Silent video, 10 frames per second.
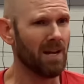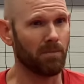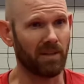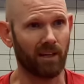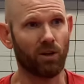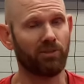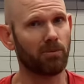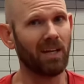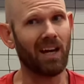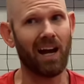But I know for
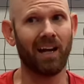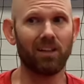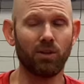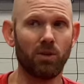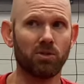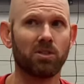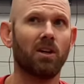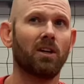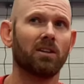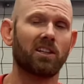me, I lose
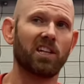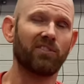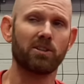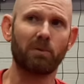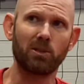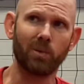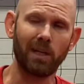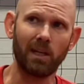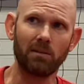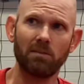the difference
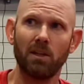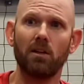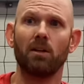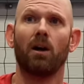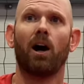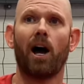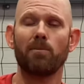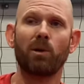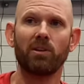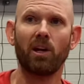between high
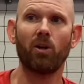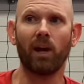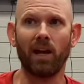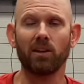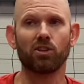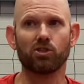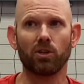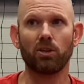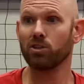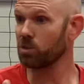bow and arrow and the
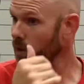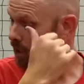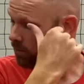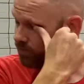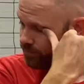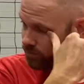circular swing.